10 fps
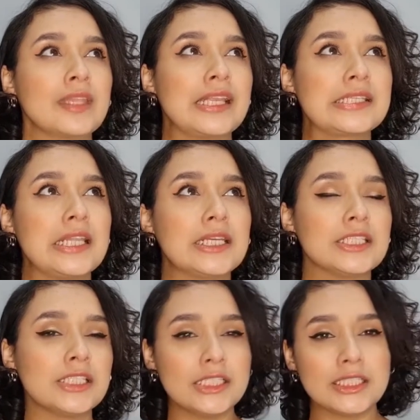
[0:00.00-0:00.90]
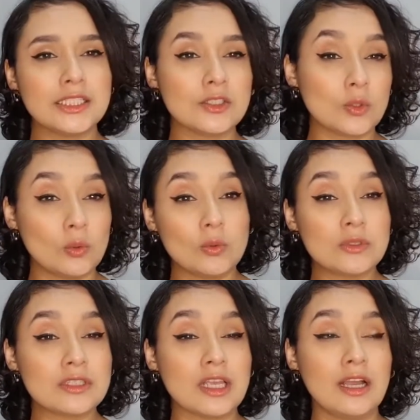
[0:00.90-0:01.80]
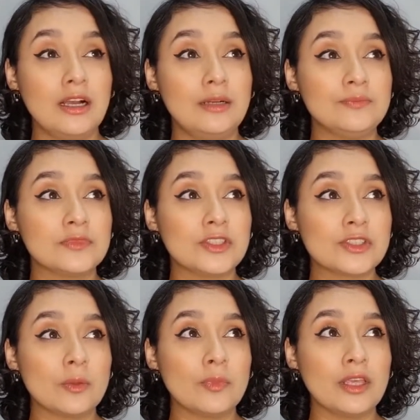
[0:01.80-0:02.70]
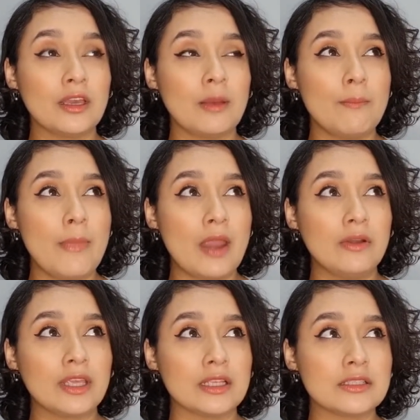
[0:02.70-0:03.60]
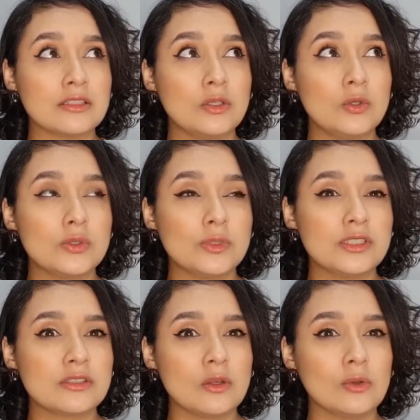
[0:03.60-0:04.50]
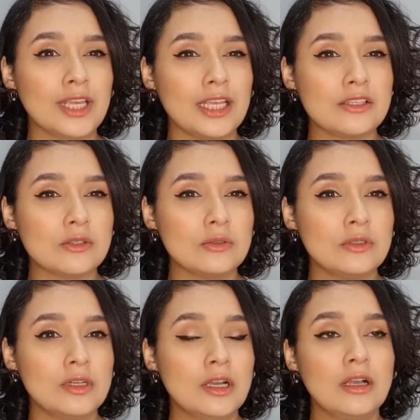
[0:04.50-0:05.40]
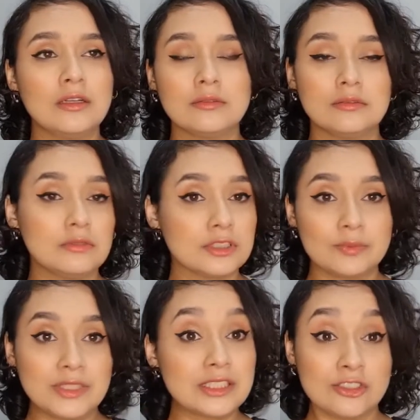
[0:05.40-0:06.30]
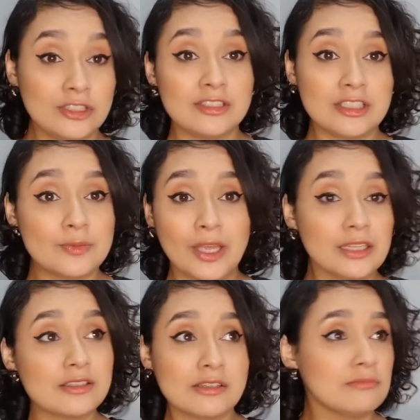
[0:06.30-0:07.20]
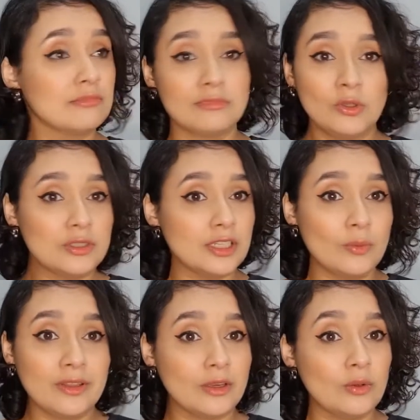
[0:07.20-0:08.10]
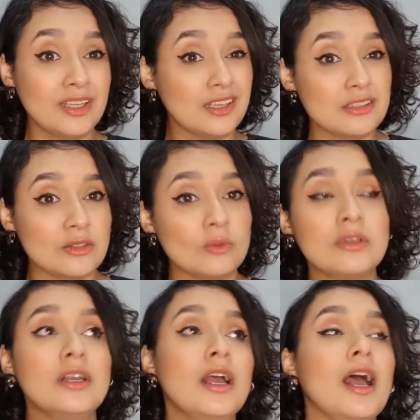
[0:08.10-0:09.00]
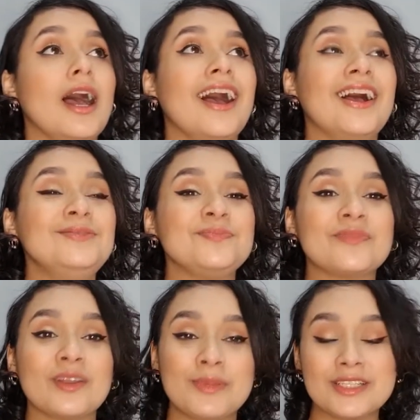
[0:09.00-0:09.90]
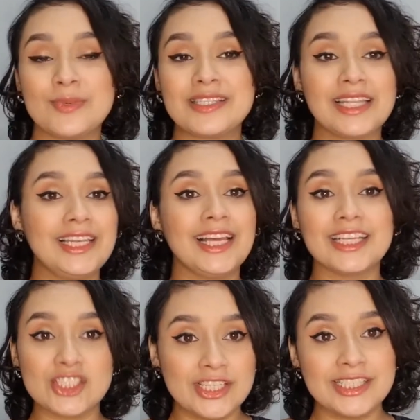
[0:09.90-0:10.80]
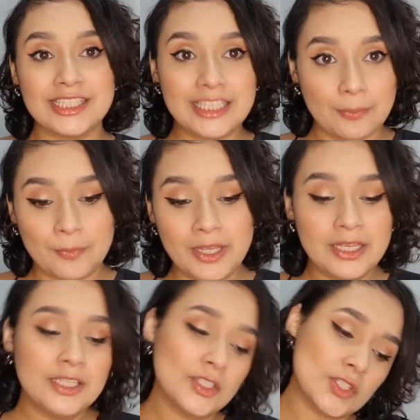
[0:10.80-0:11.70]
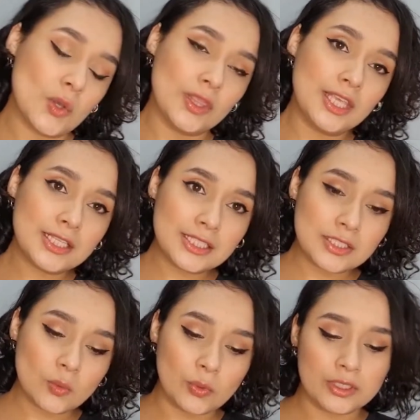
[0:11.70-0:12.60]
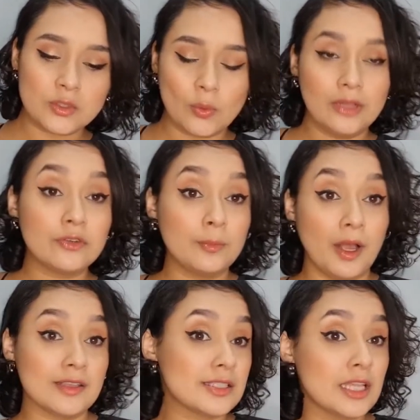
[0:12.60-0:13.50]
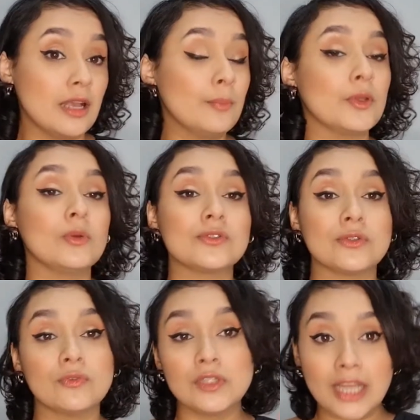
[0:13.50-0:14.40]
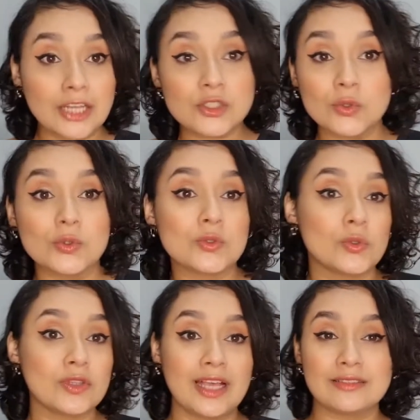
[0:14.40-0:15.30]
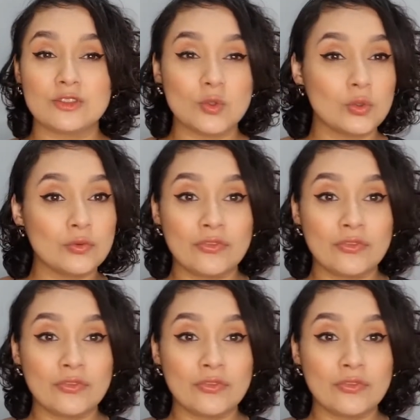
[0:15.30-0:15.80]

is like a cheesy sauce. There's something Americans use which is called queso, which means cheese in Spanish. No idea why they call it queso. But it's basically like a cheesy dip. So this works well for pasta, but also for nachos or that sort of